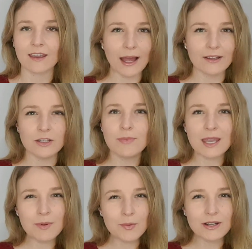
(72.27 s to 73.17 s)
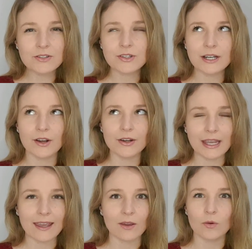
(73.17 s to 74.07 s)
But you may be wondering,
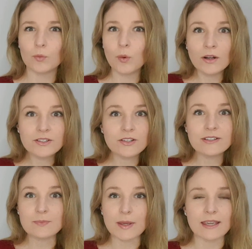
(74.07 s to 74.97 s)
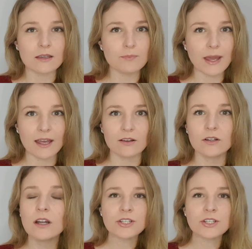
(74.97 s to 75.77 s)
okay, what do you speak about?